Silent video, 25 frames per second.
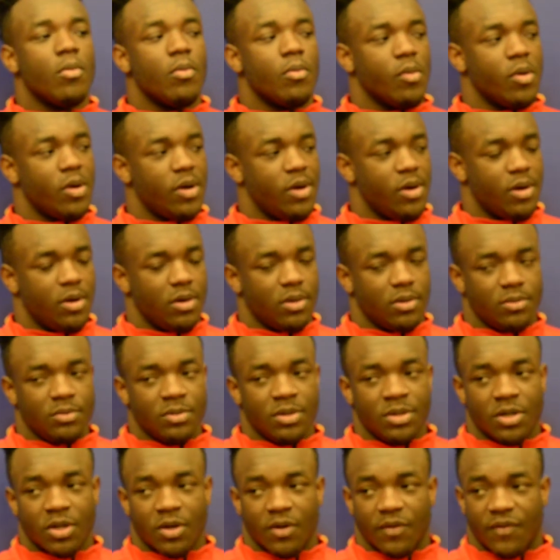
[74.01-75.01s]
Well,
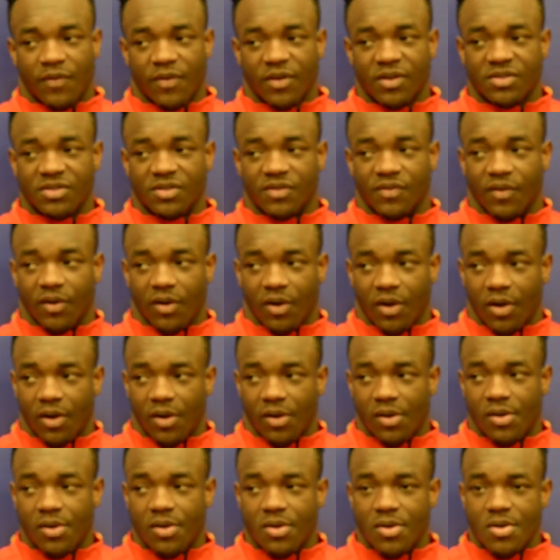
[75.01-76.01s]
you know, first of
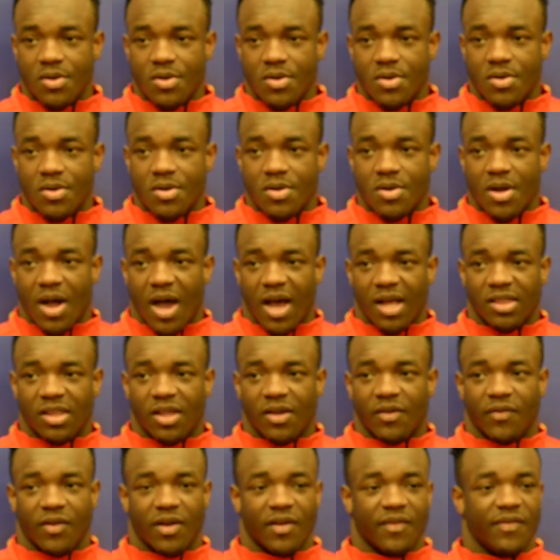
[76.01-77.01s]
all, I
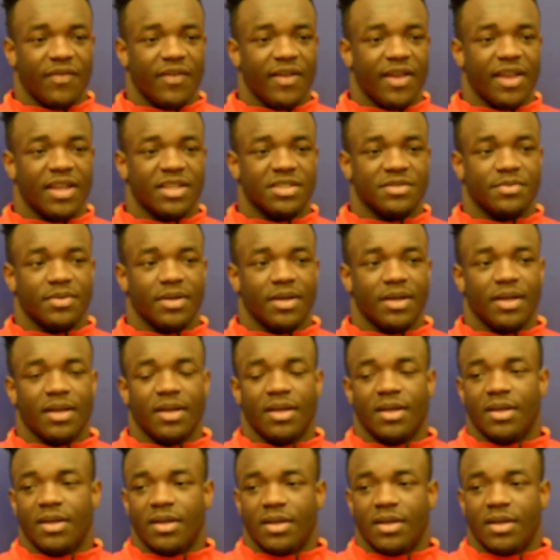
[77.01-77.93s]
love my fans, but,